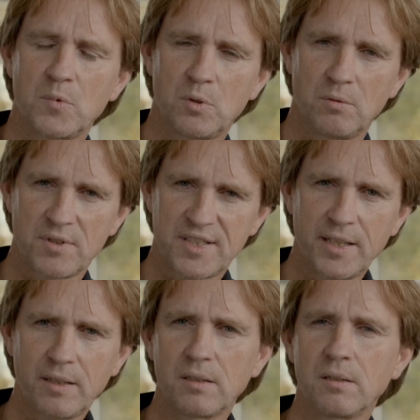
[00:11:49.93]
to
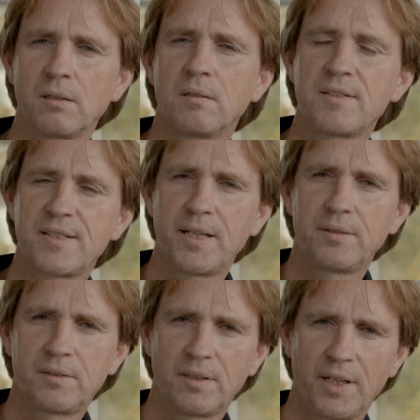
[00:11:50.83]
single
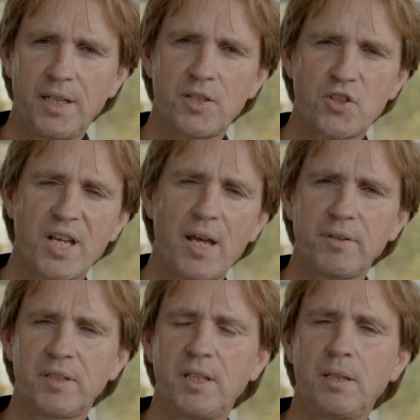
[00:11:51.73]
center each
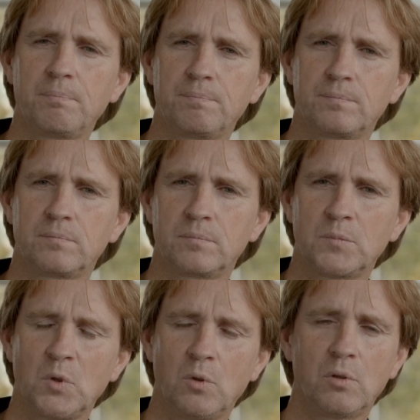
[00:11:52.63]
cavity
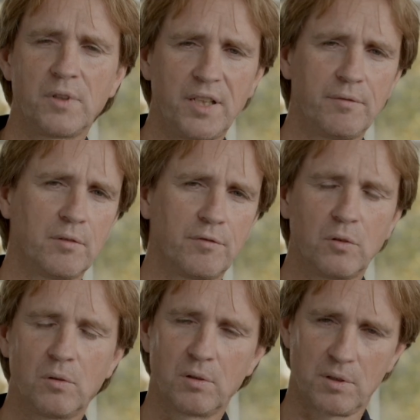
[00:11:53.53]
or even
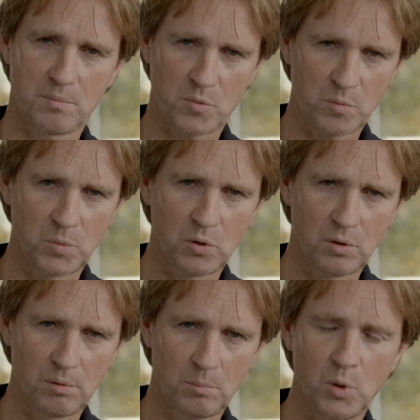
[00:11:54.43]
for
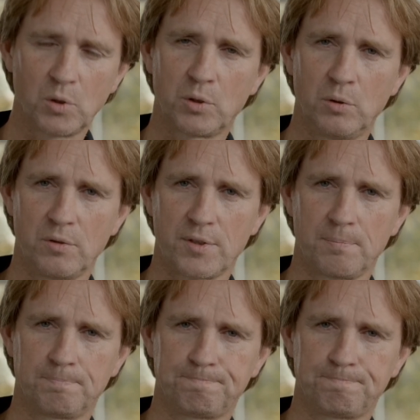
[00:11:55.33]
small mold tools.